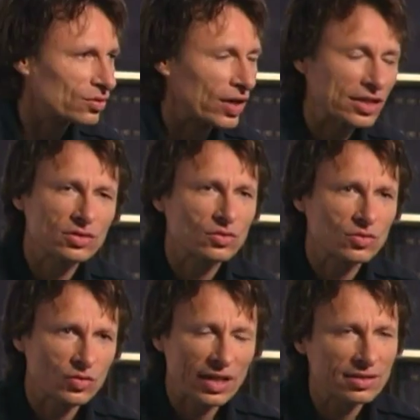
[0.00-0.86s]
racial
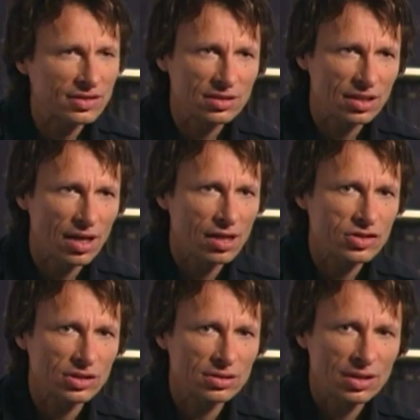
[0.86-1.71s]

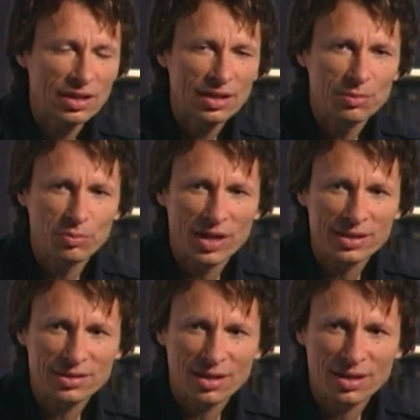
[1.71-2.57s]
reconciliation,
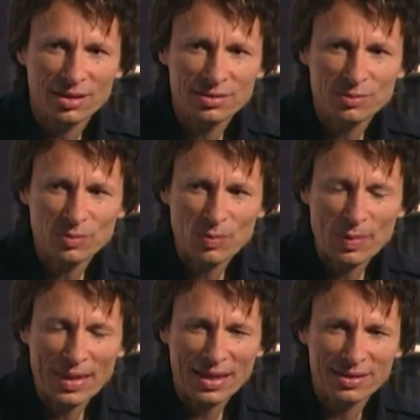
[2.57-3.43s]
but uh,
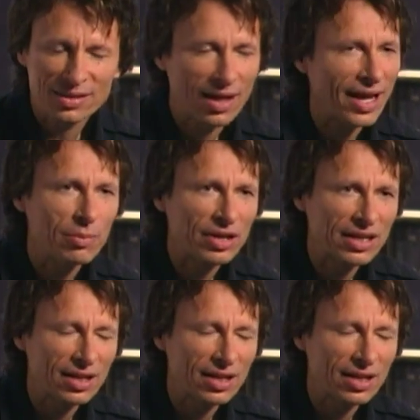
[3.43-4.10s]
not happening